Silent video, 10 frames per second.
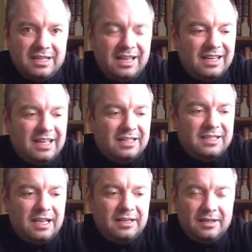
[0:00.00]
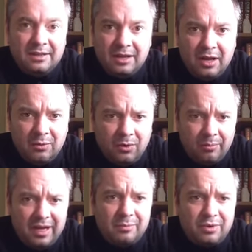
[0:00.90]
and I'll tell you what
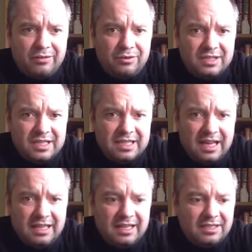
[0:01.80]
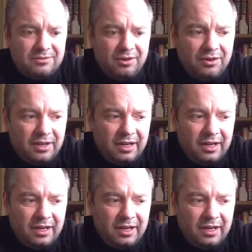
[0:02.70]
my preferences are later on.